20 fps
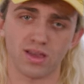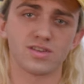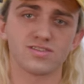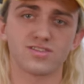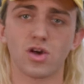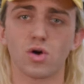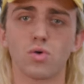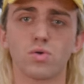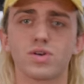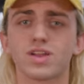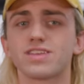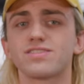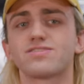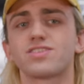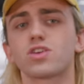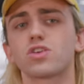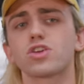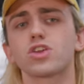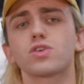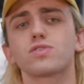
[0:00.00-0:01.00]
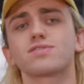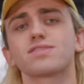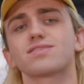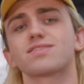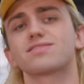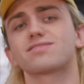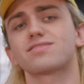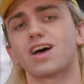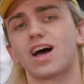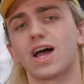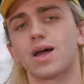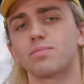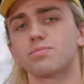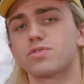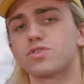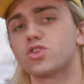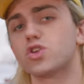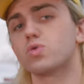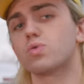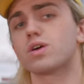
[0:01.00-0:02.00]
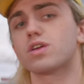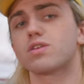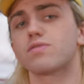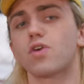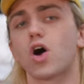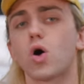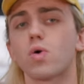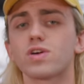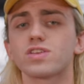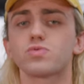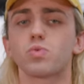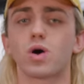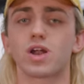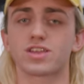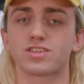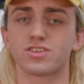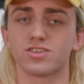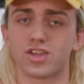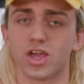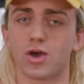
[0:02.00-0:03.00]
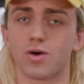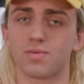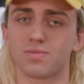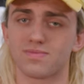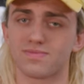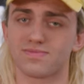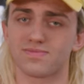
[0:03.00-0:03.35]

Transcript: So consider using this time to do what you've always wanted to do.